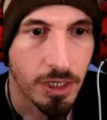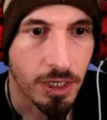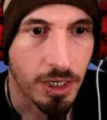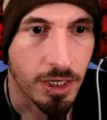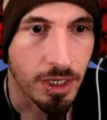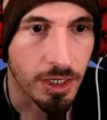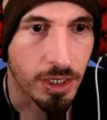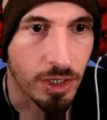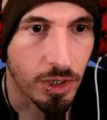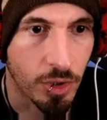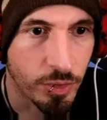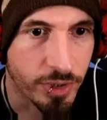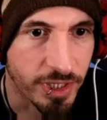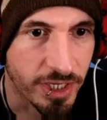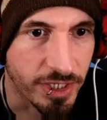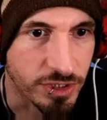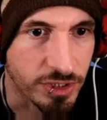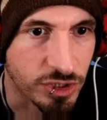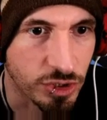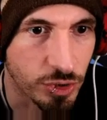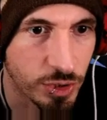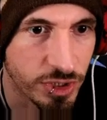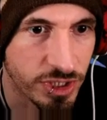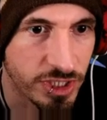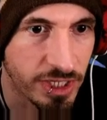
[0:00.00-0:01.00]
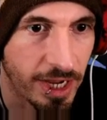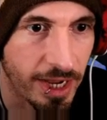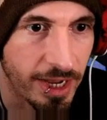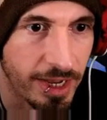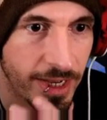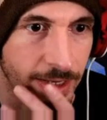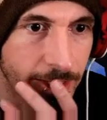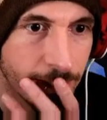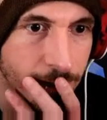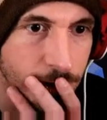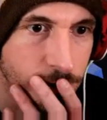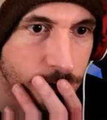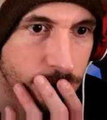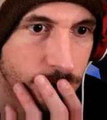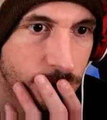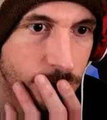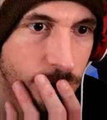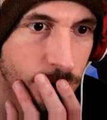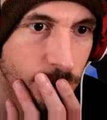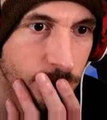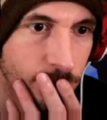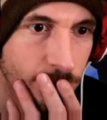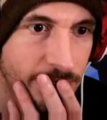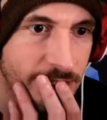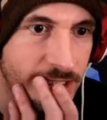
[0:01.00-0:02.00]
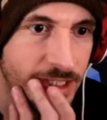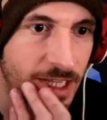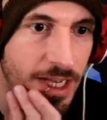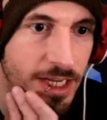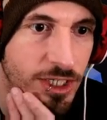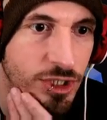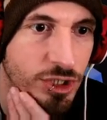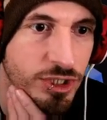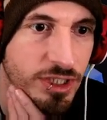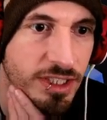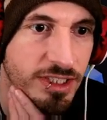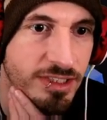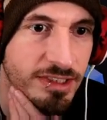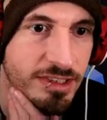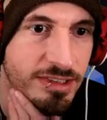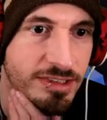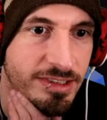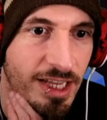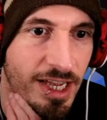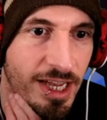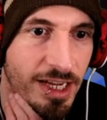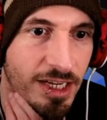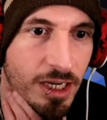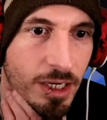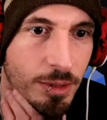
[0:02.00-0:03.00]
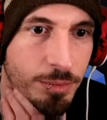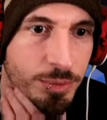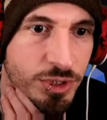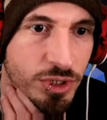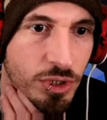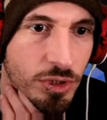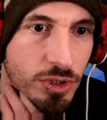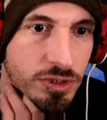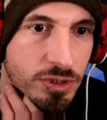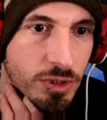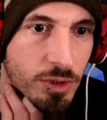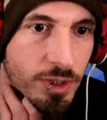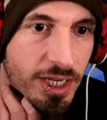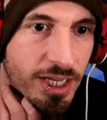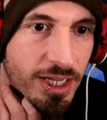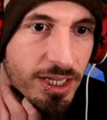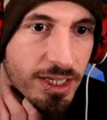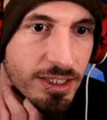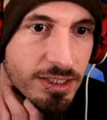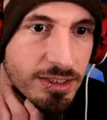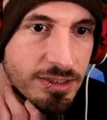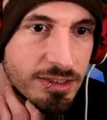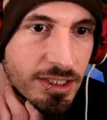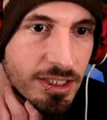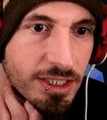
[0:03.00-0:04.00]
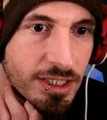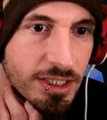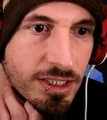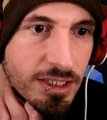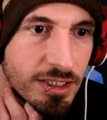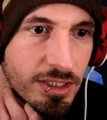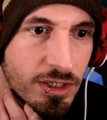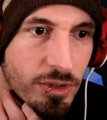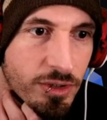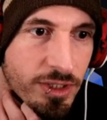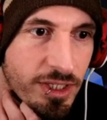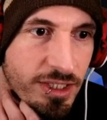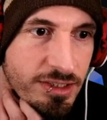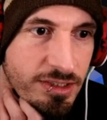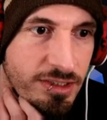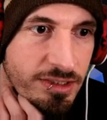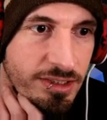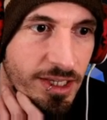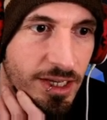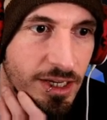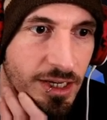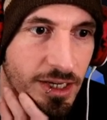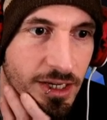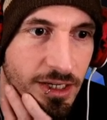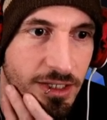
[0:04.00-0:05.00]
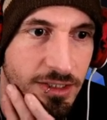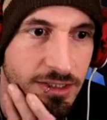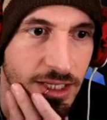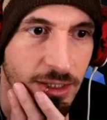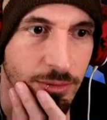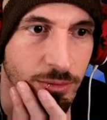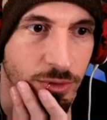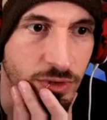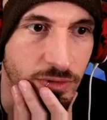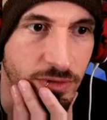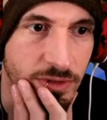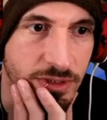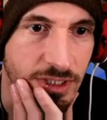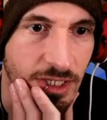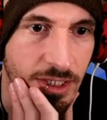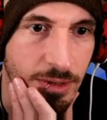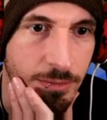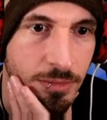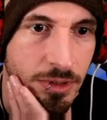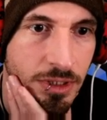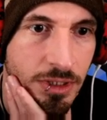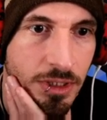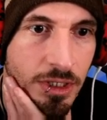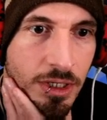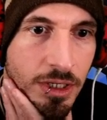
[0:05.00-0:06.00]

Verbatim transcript: Uh, okay, so she has two stacks. She has an attack up. She also has a... Oh, that's da uh, damage over time.